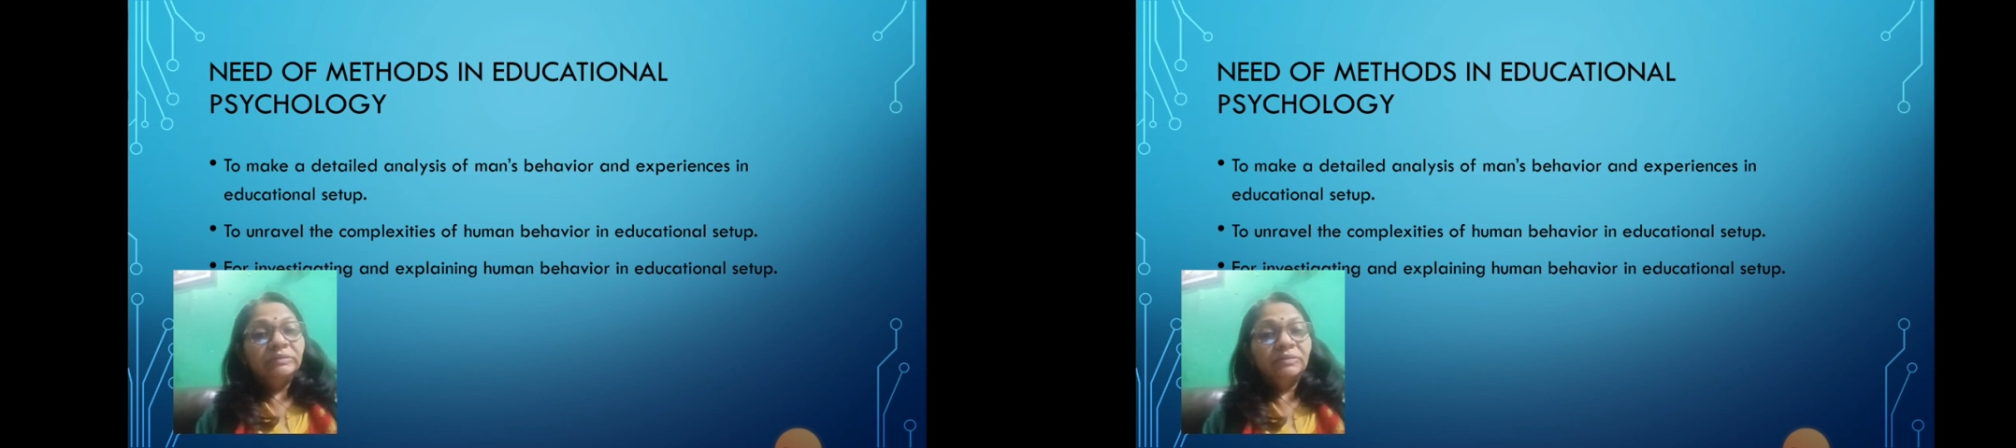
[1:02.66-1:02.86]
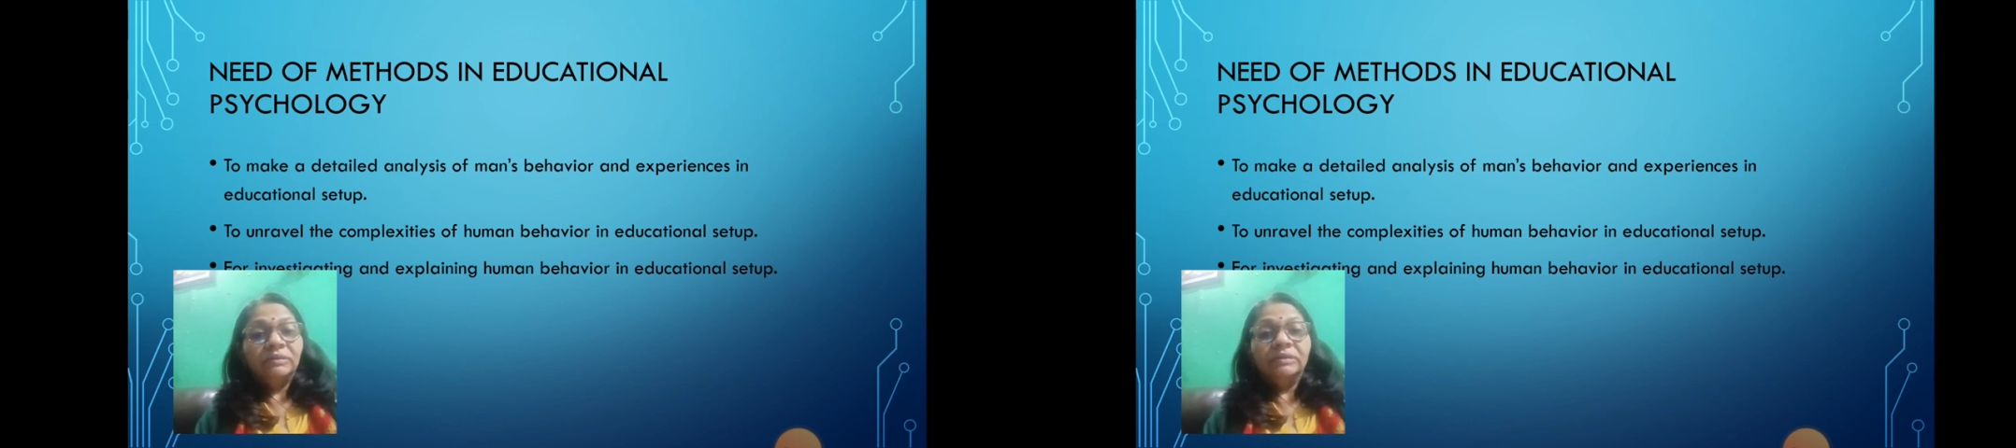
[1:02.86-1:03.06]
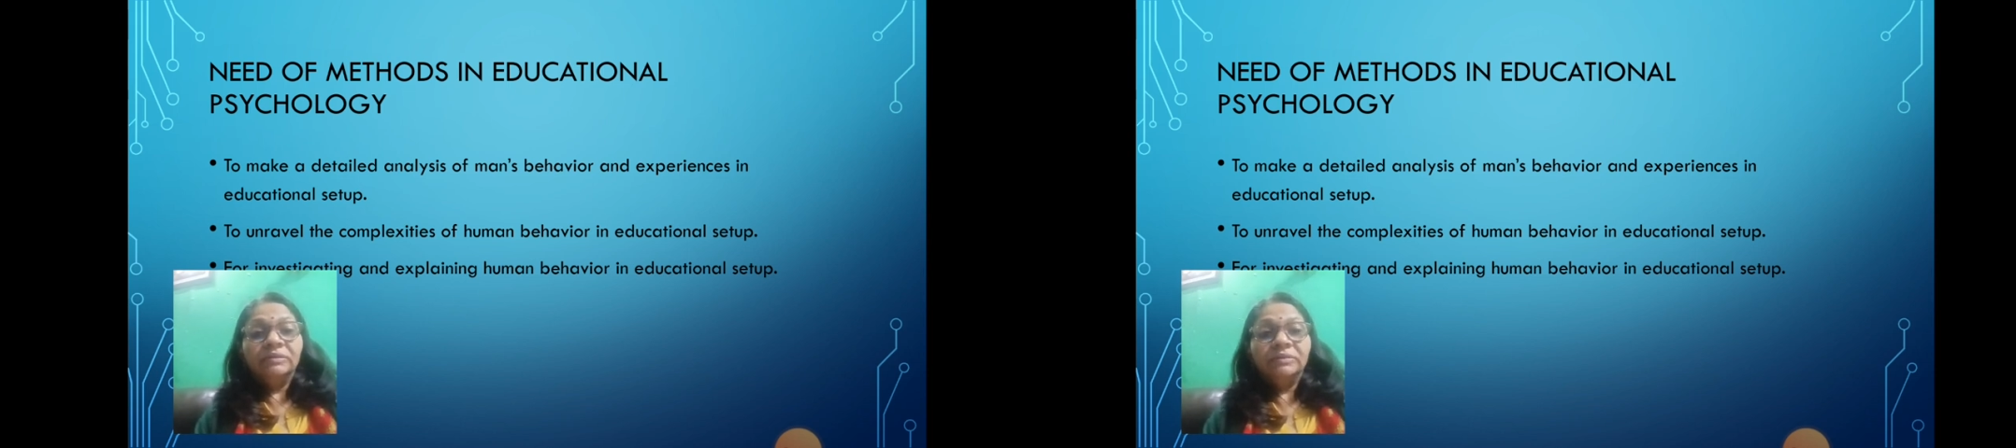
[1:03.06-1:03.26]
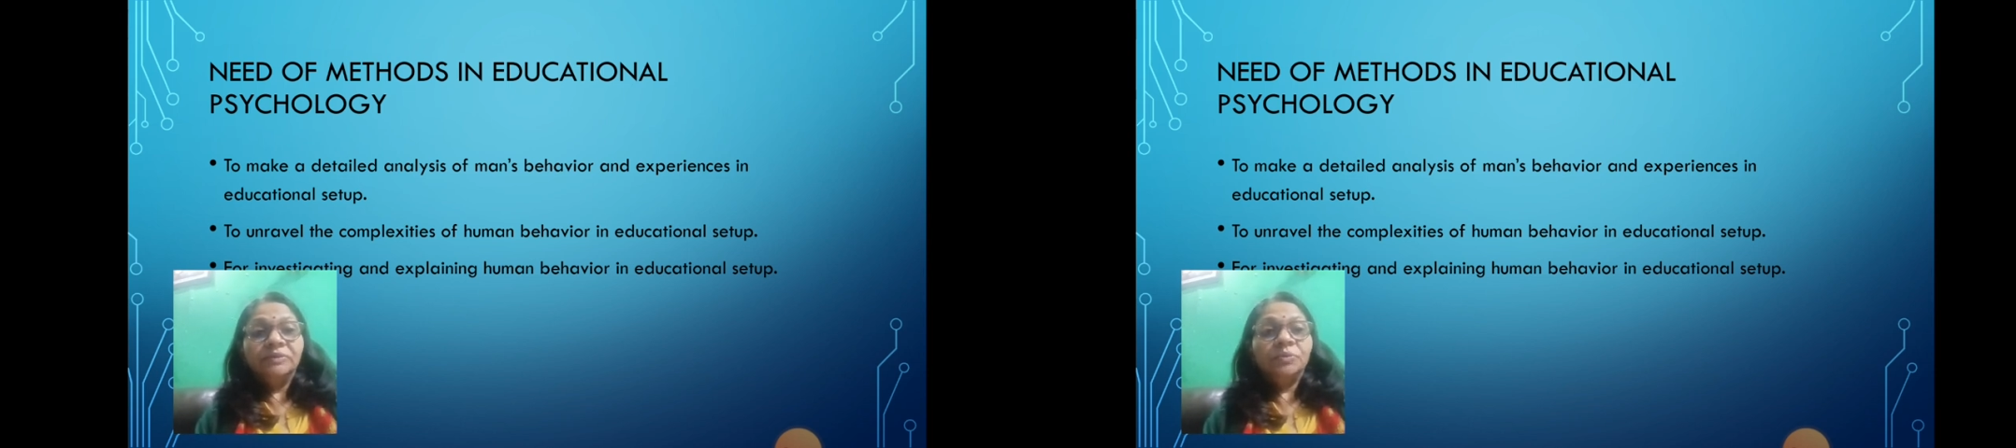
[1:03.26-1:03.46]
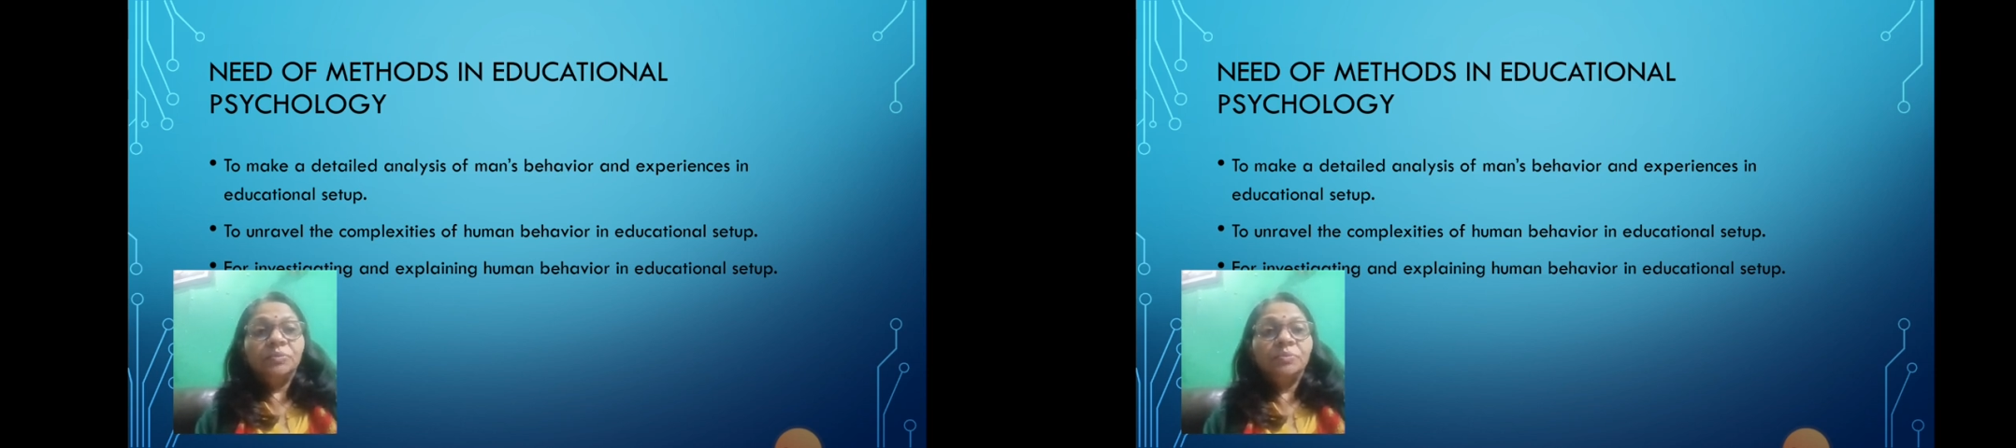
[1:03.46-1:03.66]
or
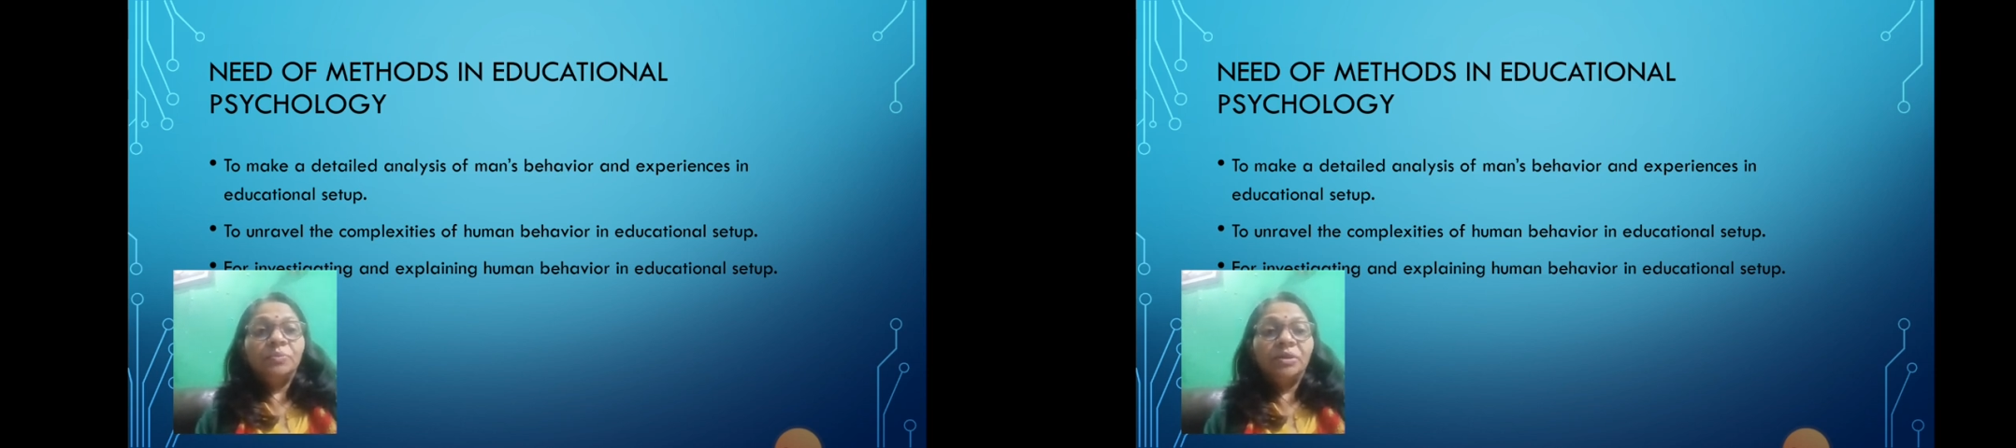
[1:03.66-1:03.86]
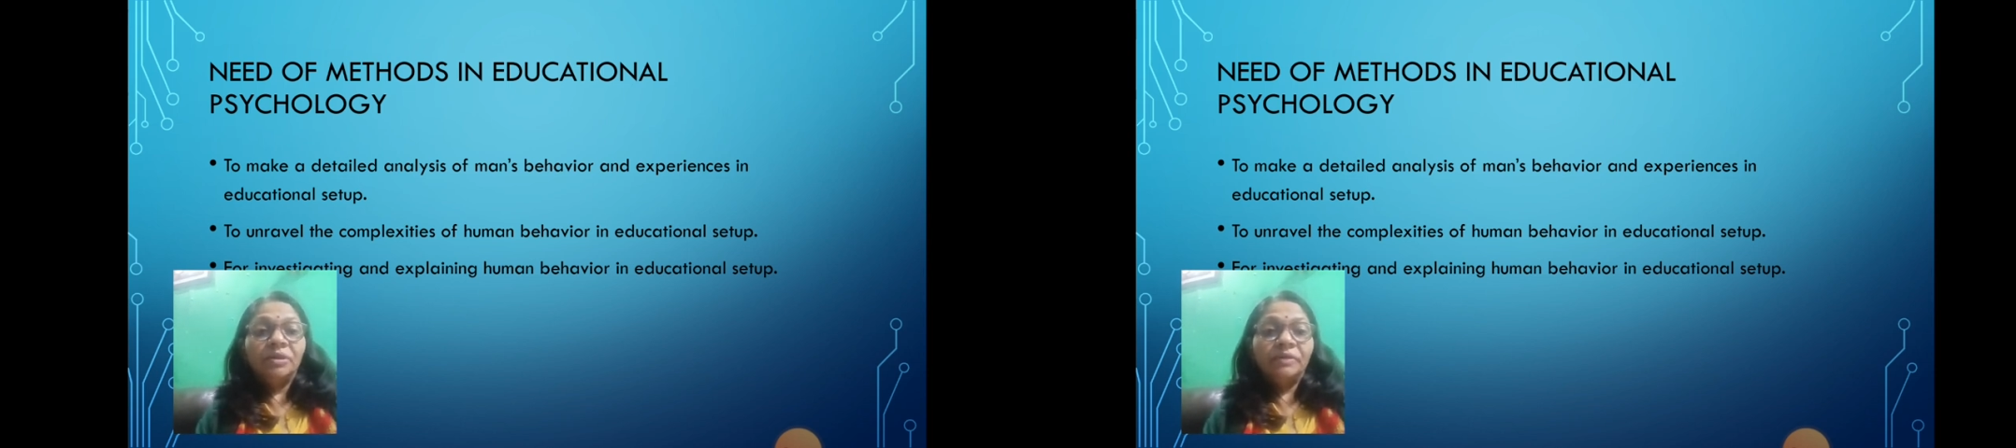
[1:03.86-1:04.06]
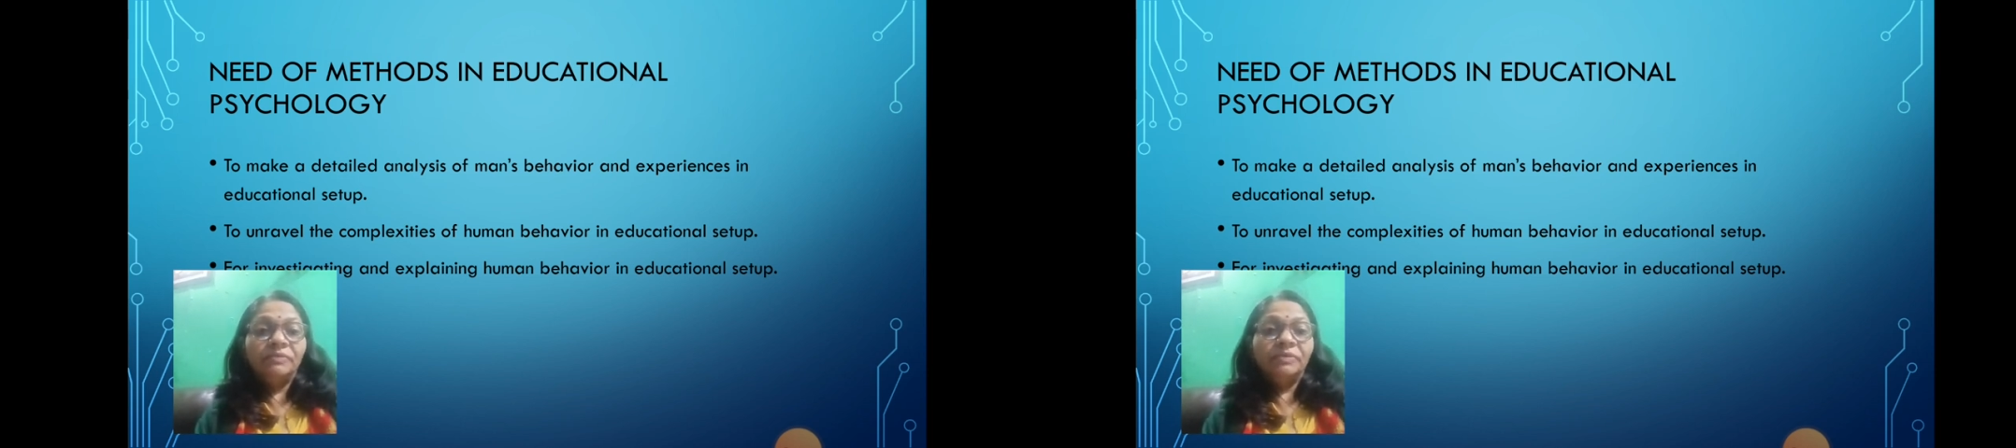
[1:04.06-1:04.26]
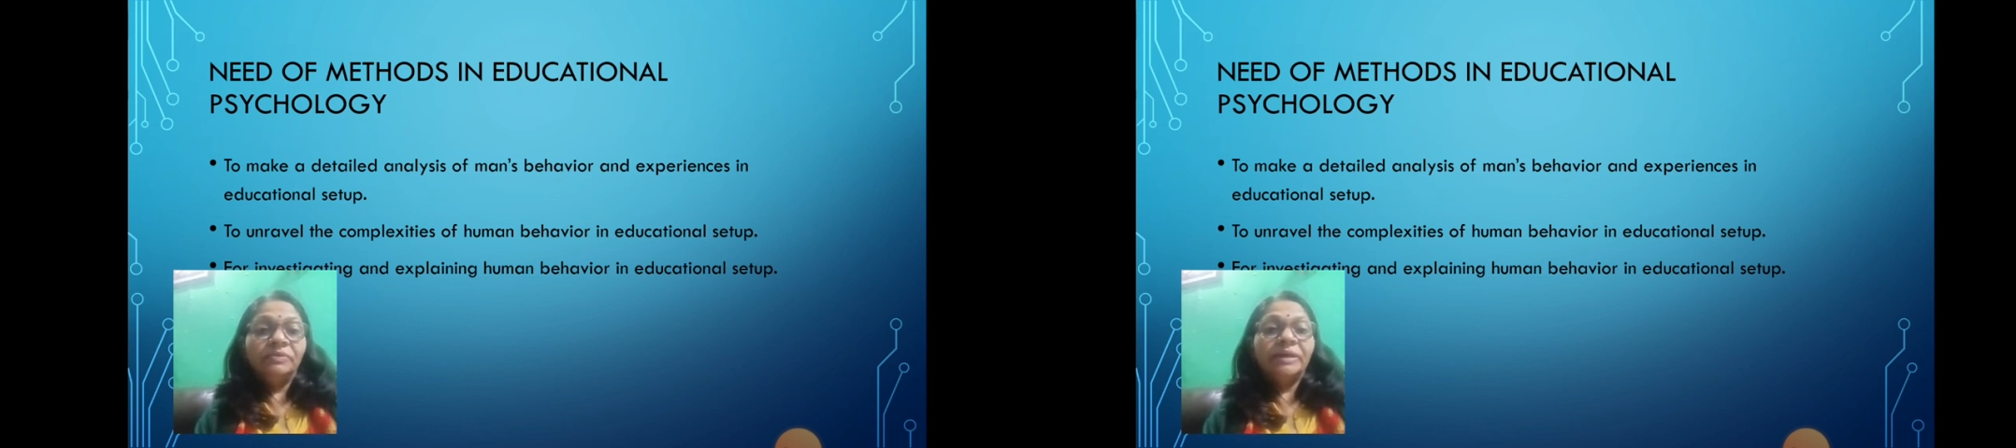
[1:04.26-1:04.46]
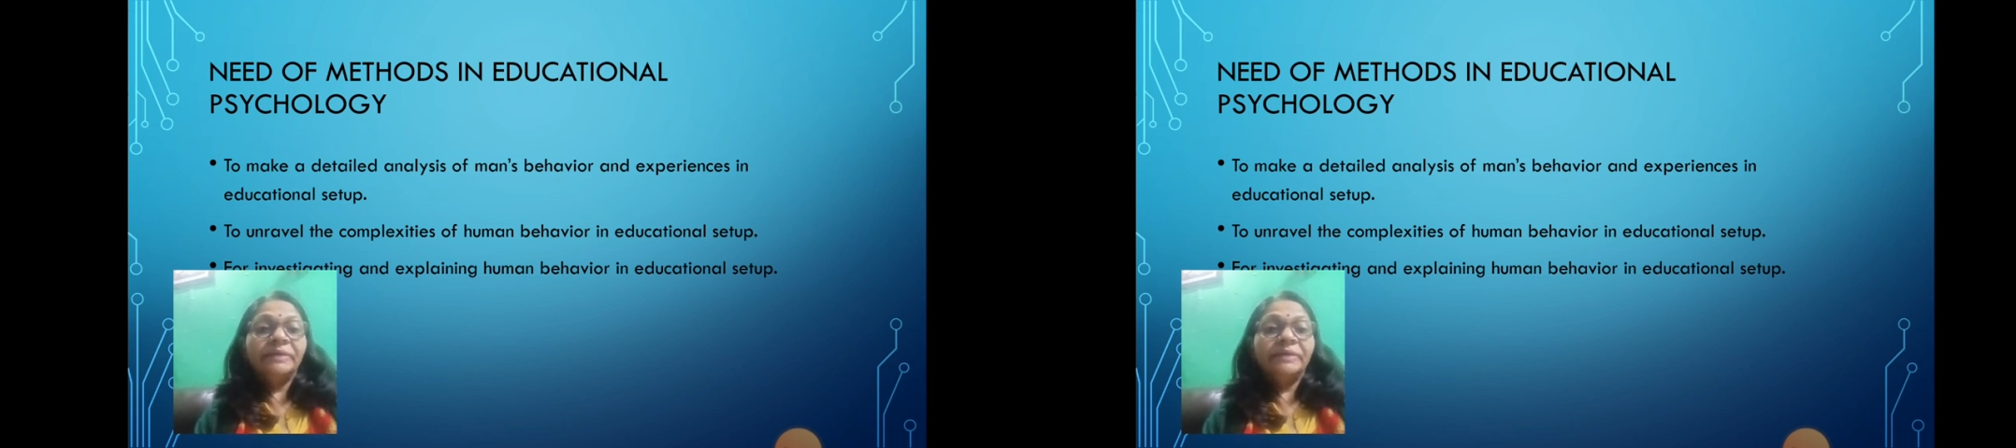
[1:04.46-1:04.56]
learners' behavior